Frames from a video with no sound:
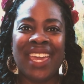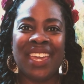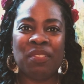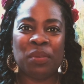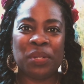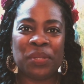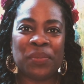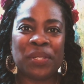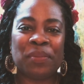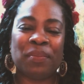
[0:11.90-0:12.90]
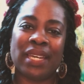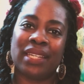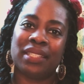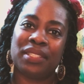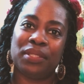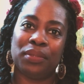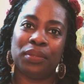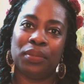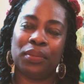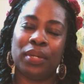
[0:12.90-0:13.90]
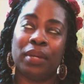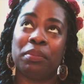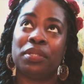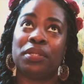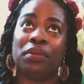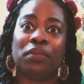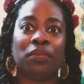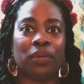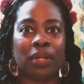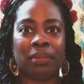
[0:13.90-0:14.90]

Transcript: everyone, welcome back to episode 4,